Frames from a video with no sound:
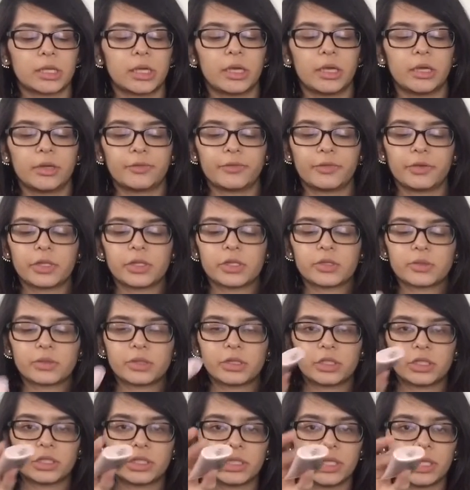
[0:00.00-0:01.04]
And for this one,
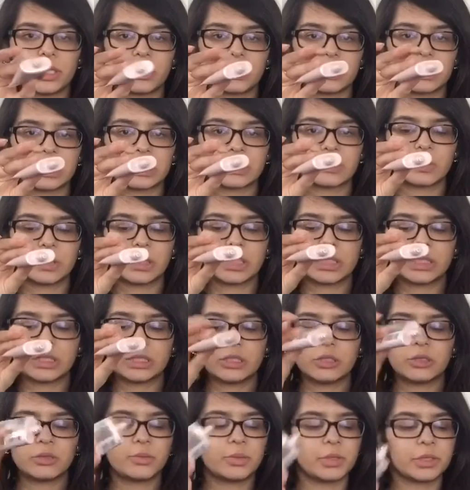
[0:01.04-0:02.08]
it's like a squeezy
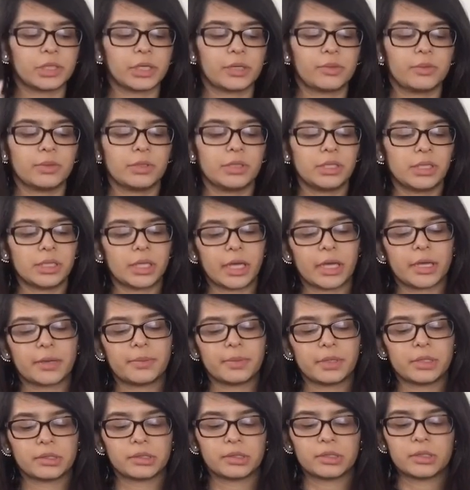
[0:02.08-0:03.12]
tube, which I really like
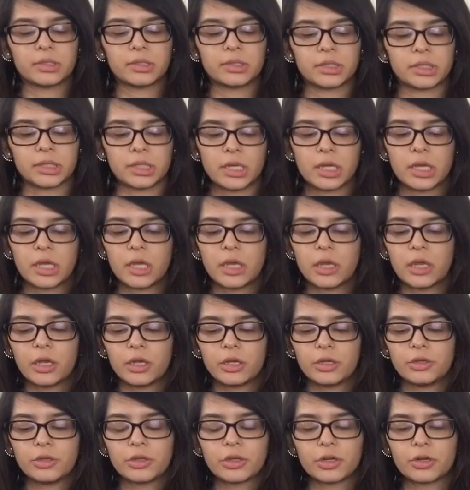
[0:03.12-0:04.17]
because
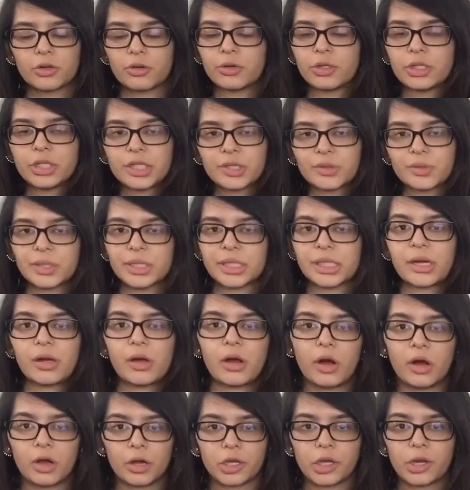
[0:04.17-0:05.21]
you can always squeeze out
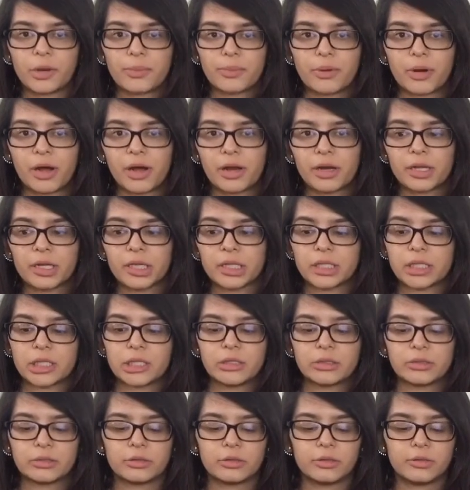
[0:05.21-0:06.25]
all your products,
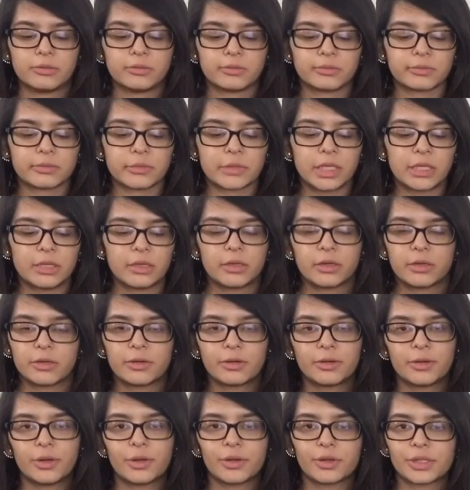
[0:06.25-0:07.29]
and
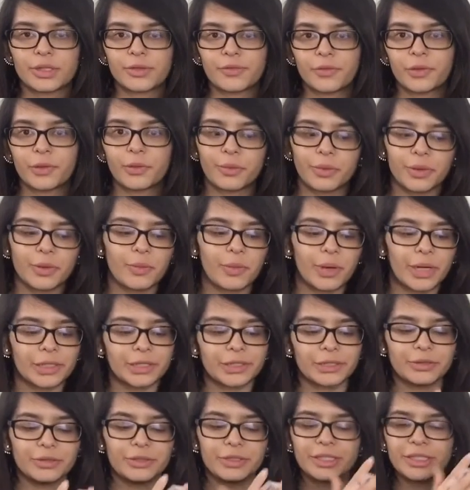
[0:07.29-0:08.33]
who knows, if you really want
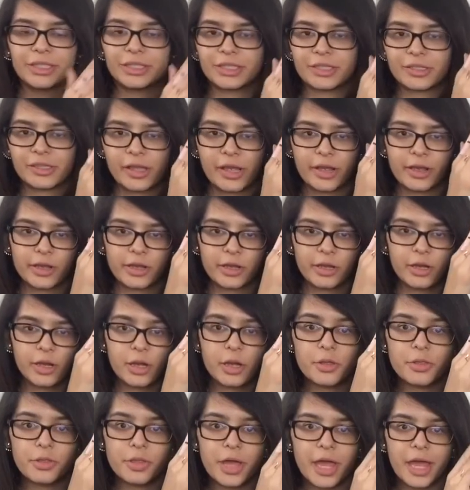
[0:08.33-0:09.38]
to, you can just like
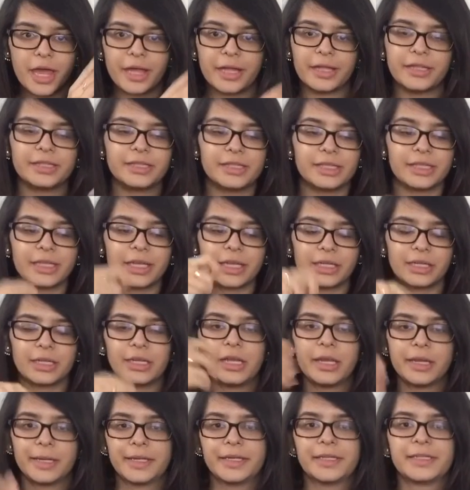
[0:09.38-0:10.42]
cut the ends and like
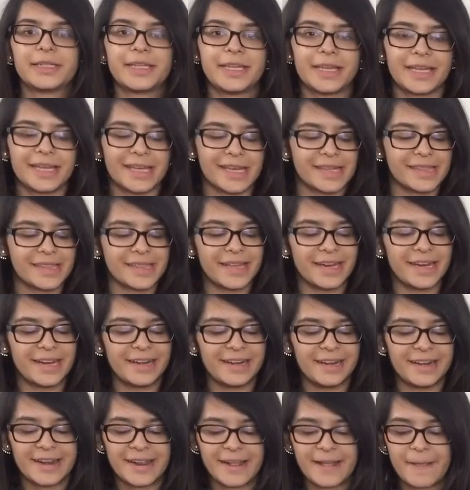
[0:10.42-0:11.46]
dig in
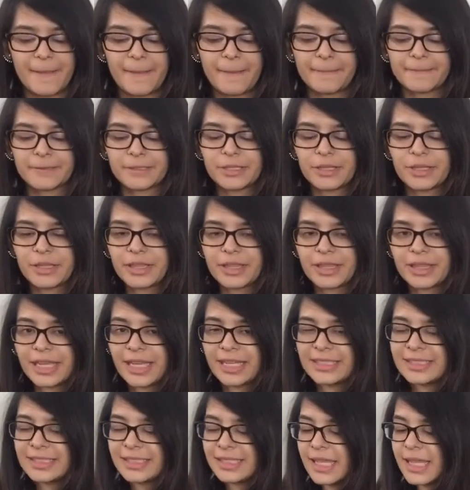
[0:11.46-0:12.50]
there. So
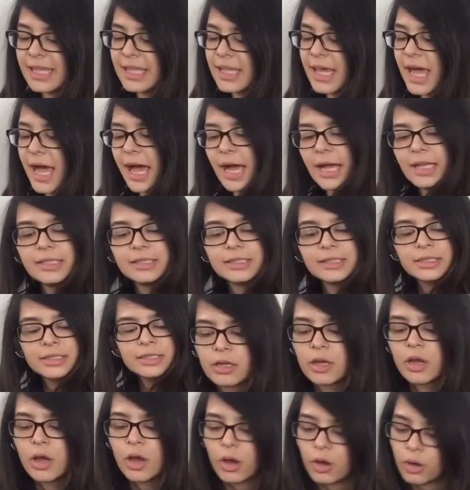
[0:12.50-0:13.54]
that's that.
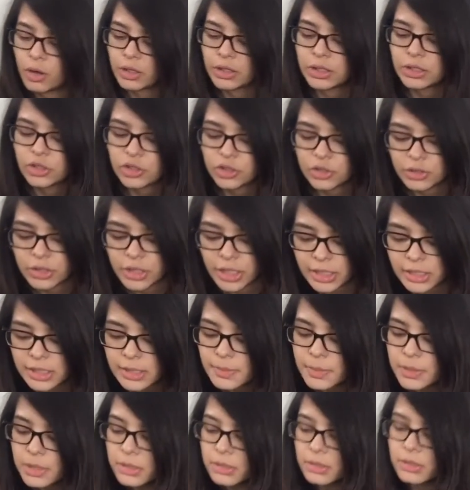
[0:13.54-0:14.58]
Oh, I didn't show you guys,
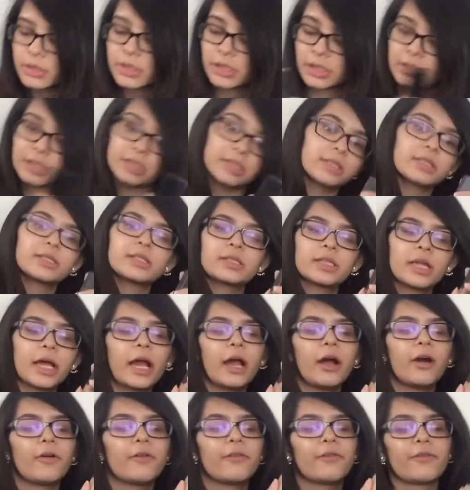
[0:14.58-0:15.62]
but the
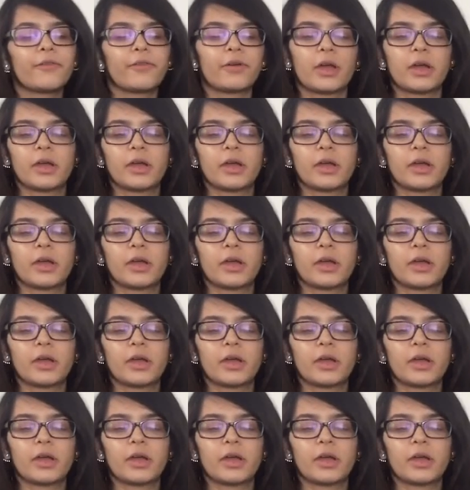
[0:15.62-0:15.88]
e.l.f.